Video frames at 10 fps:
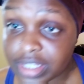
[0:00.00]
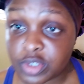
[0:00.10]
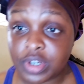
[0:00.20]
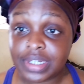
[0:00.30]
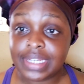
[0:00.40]
the
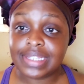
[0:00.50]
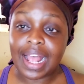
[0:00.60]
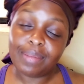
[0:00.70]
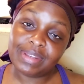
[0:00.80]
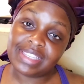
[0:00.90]
stories,
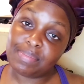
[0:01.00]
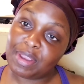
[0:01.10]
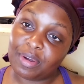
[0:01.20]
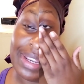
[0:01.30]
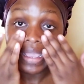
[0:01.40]
I'll be
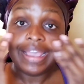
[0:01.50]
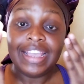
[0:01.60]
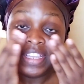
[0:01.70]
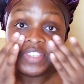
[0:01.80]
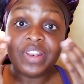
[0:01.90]
sipping on it.
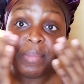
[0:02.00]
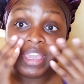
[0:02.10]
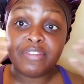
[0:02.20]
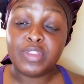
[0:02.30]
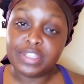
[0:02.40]
So let me
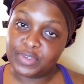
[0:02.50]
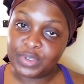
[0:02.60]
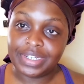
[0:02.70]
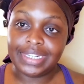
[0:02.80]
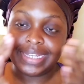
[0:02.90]
give you the
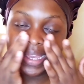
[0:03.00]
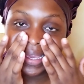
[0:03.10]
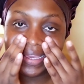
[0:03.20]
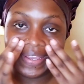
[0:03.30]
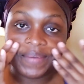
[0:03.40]
story.
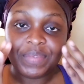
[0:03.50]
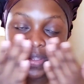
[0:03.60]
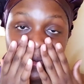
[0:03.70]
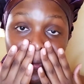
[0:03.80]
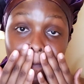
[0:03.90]
Hey,
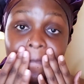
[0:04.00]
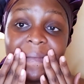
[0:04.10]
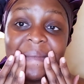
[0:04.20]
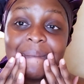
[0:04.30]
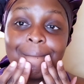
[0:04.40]
so
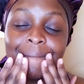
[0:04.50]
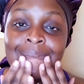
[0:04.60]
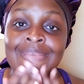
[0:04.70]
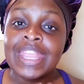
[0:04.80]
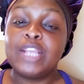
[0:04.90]

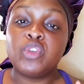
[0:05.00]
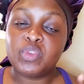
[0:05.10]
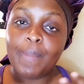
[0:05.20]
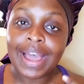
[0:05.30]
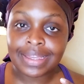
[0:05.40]
it was
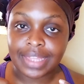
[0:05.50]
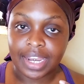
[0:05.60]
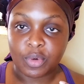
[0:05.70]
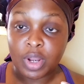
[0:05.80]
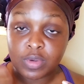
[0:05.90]
back
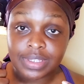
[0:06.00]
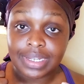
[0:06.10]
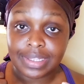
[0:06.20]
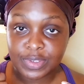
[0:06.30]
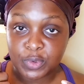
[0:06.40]
then when I was
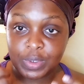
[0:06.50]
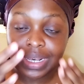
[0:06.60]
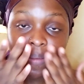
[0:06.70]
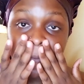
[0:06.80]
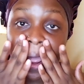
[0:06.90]
still in
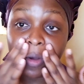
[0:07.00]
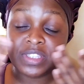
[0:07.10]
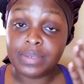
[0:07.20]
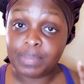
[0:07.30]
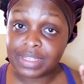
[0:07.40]
school. I was
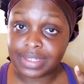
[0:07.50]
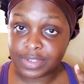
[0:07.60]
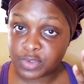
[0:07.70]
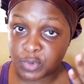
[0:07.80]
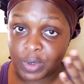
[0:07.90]
in
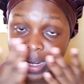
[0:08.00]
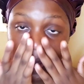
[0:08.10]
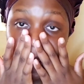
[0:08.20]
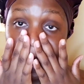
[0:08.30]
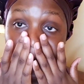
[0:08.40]
business school.
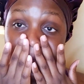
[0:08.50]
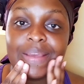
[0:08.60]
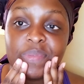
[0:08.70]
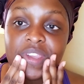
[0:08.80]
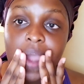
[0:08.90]

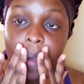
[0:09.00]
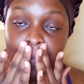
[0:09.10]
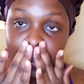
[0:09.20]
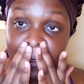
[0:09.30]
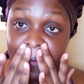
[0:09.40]
Something
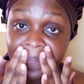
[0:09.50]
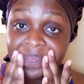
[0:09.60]
happened.